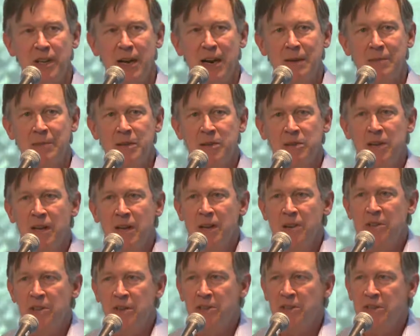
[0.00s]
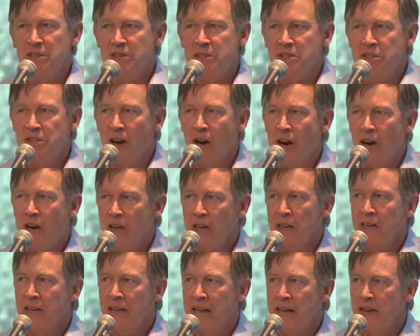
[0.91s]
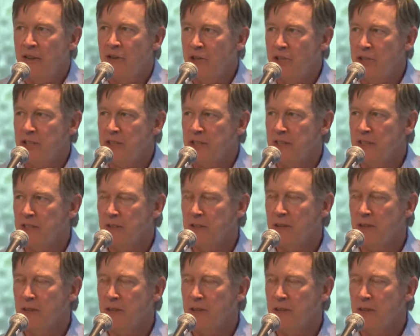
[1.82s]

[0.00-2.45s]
I mean, th this young energy.